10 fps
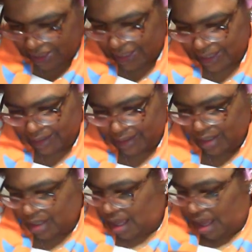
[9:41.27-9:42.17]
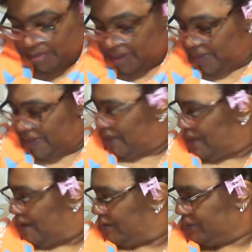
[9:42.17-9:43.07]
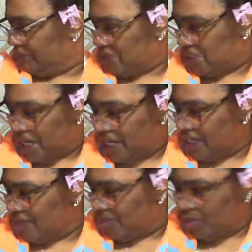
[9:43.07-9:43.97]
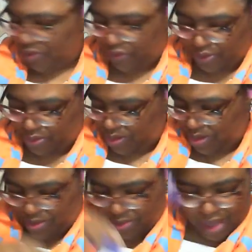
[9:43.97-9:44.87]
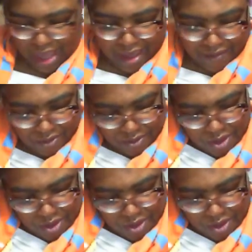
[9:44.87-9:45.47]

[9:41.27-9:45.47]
And I mean, it made my hair shiny, beautiful, you know, what have you.